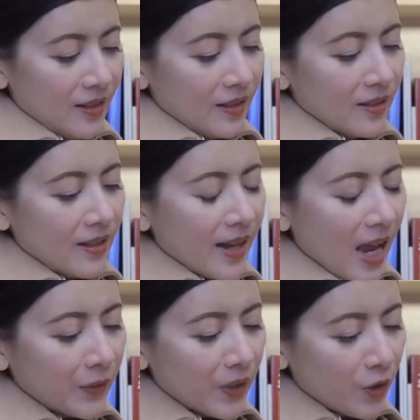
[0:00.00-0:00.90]
said
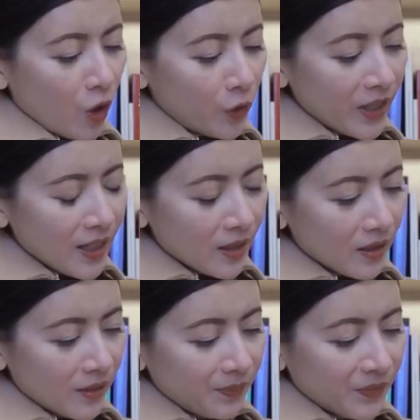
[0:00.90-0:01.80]
Hagrid. "All right?"
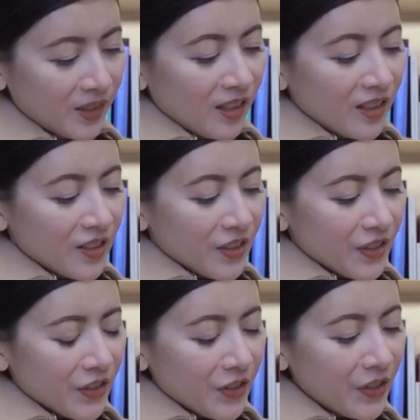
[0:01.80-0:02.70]

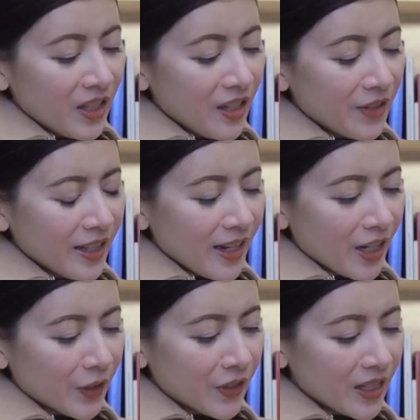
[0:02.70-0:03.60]
"Good evening,
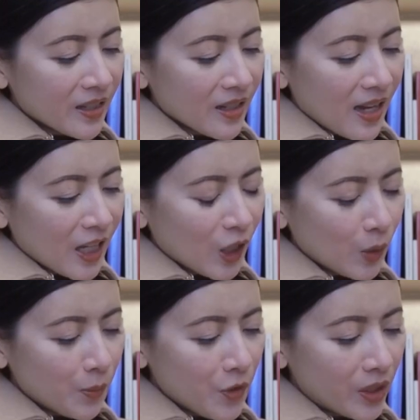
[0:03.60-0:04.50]
Hagrid. I
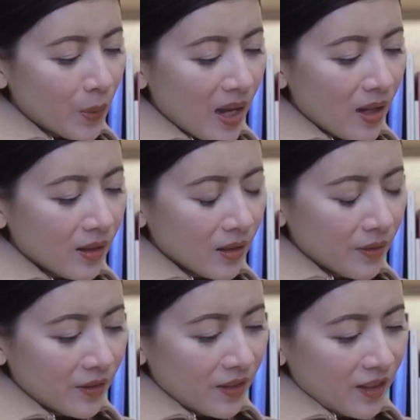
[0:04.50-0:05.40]
hope you're well."
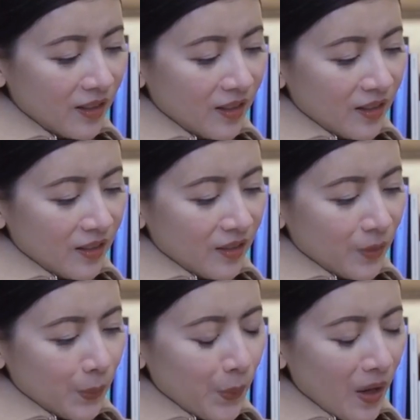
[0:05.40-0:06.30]

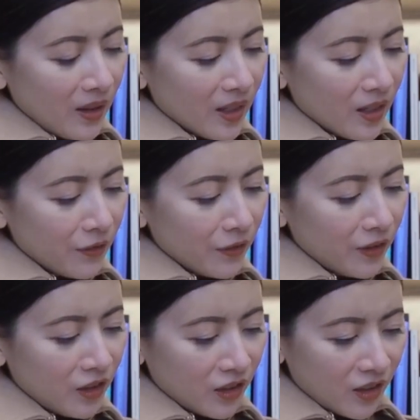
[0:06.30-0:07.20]
"Well enough.
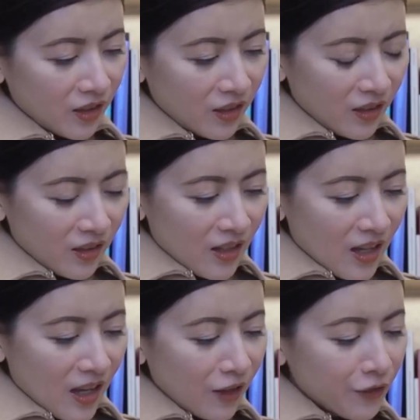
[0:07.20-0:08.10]
Look,
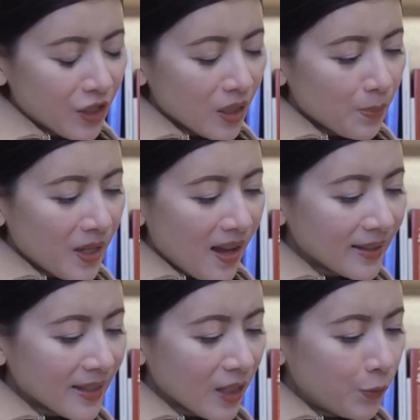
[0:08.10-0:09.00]
I've just been
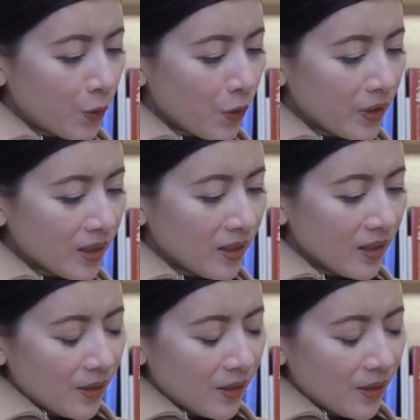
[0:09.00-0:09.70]
asking Ronan,